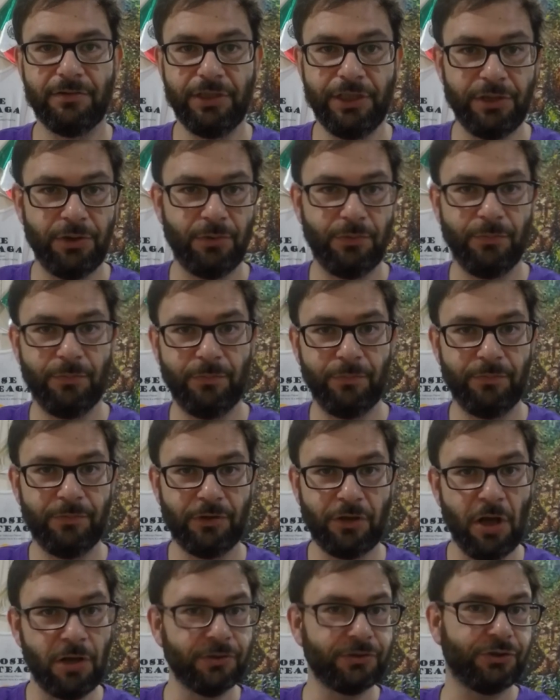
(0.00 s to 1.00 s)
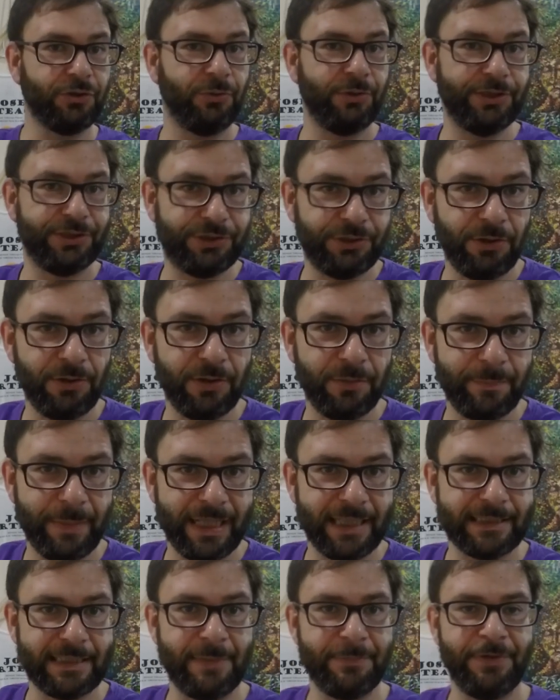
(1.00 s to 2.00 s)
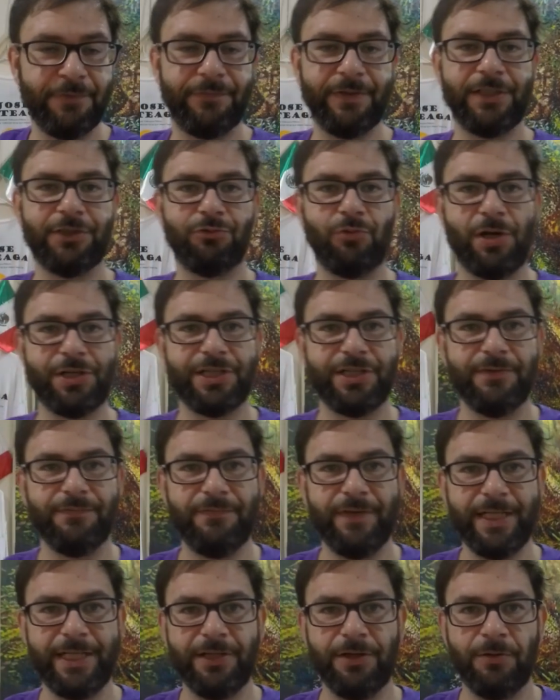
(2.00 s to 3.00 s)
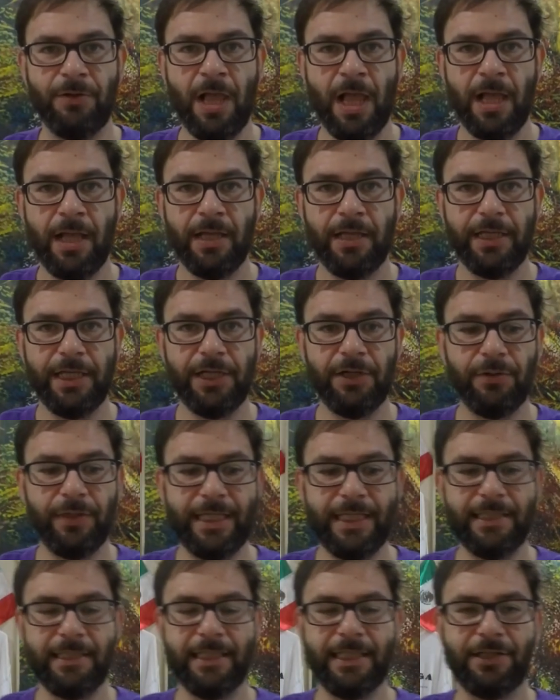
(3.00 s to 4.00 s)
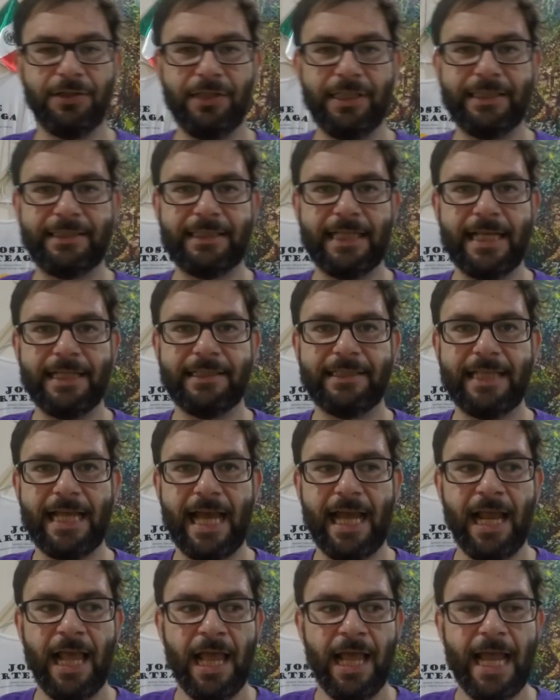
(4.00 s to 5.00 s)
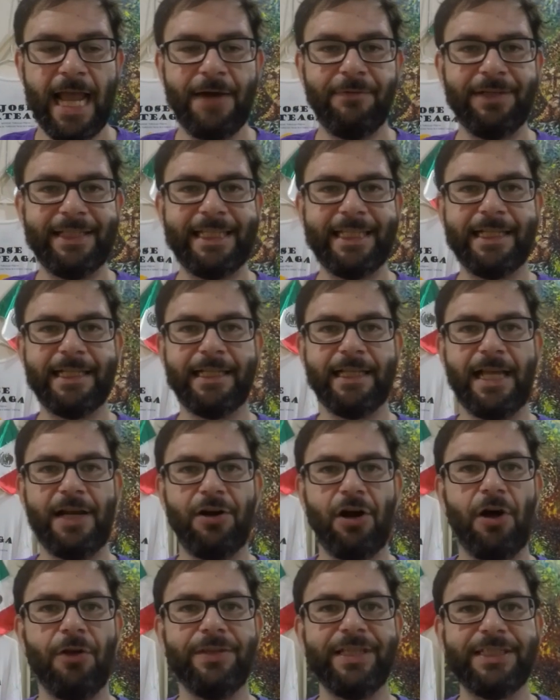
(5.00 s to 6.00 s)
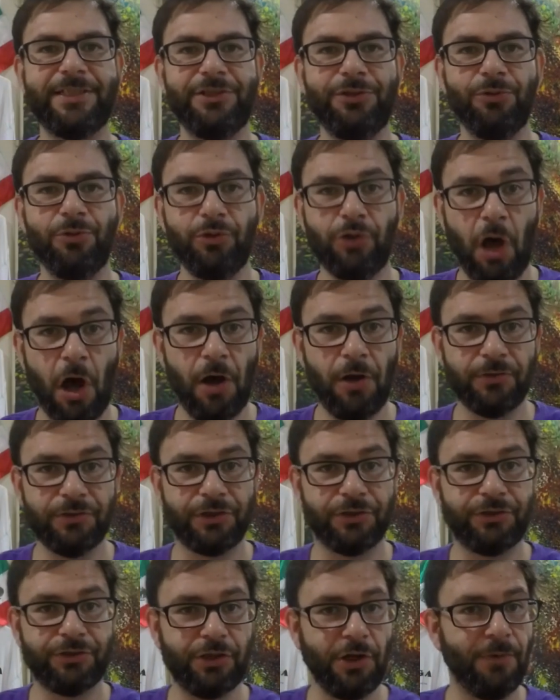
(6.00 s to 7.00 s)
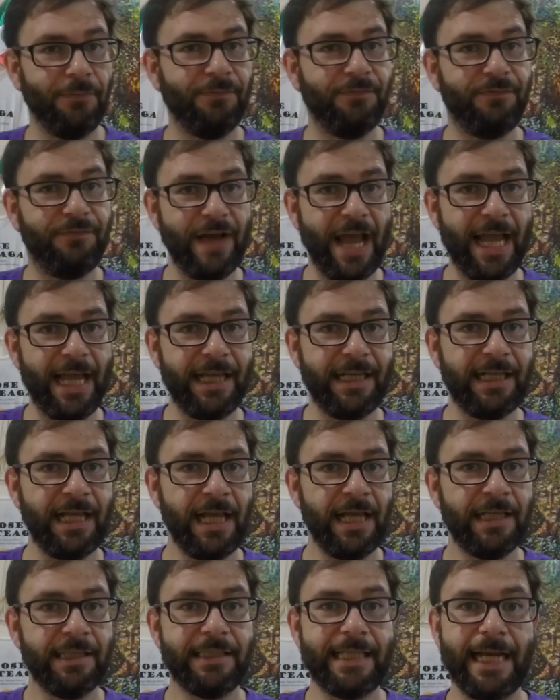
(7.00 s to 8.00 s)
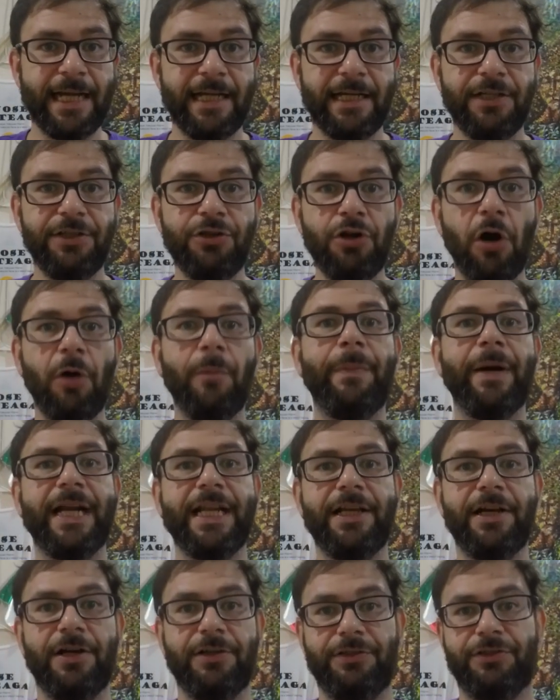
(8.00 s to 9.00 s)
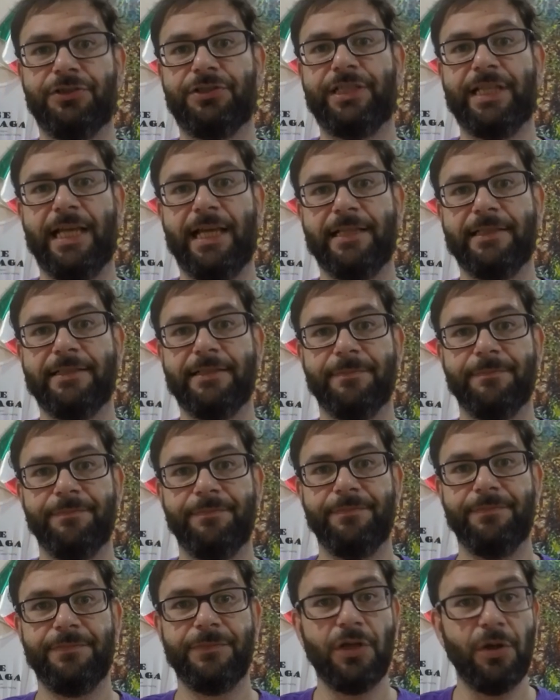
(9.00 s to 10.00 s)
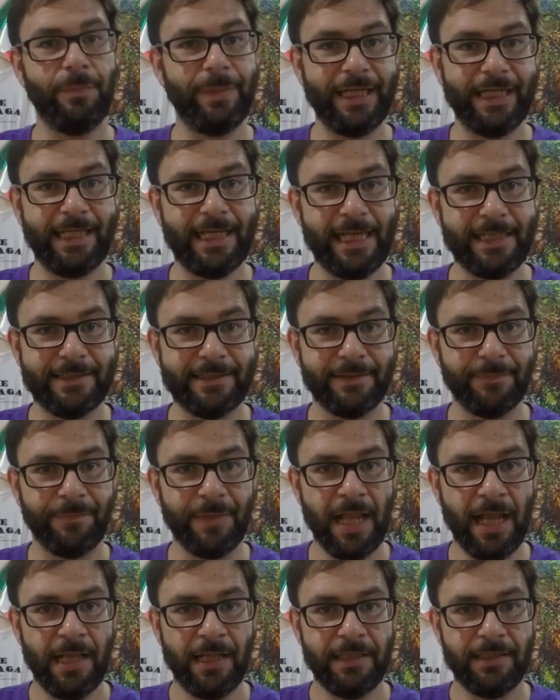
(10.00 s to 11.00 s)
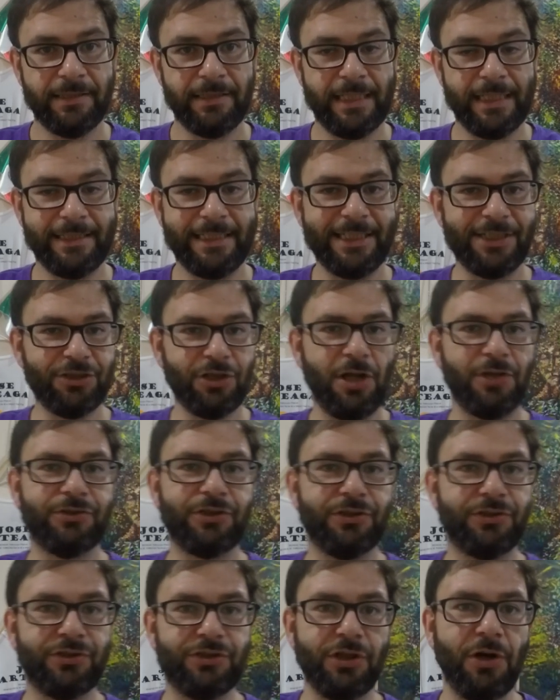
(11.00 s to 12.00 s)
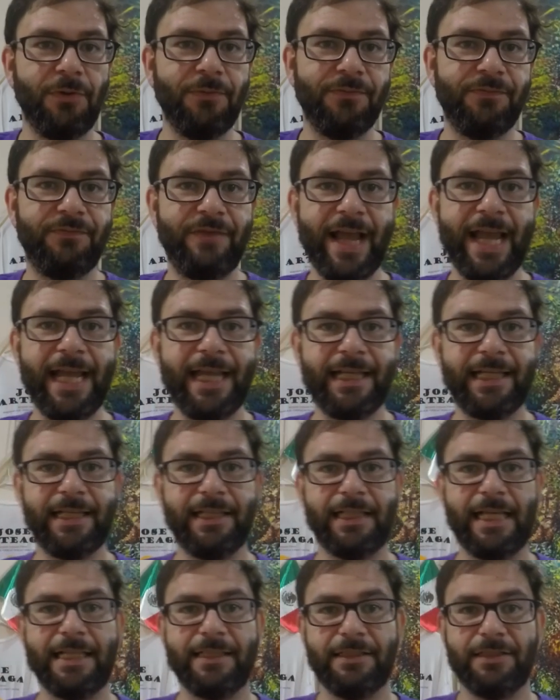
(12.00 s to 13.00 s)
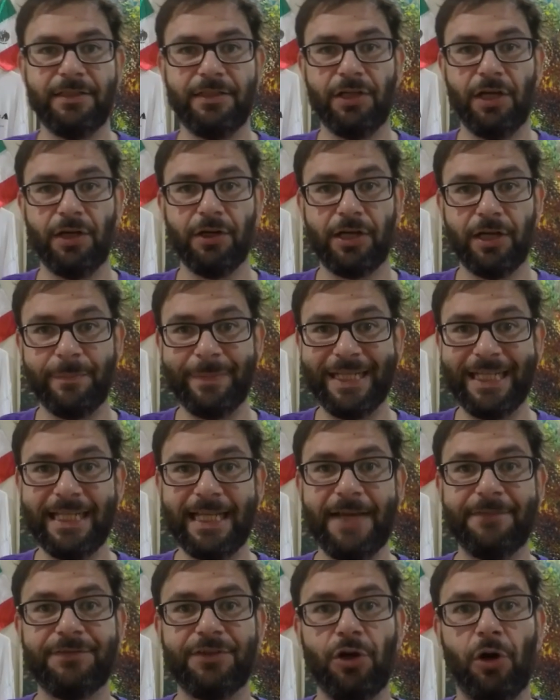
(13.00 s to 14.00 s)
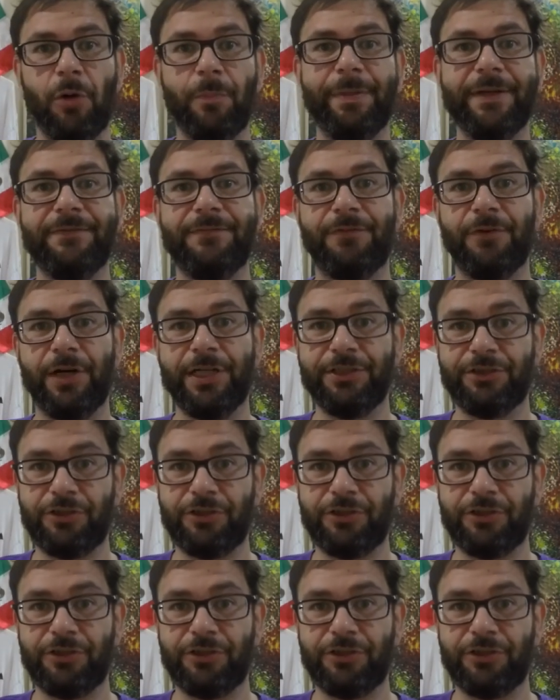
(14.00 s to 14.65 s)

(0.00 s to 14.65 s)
you know, long story short, by the time you finish watching the video, you know he literally says that everything, all these new laws are so vague that nobody understands them, nobody gets them. Th- these laws are so vague and are going to be left open for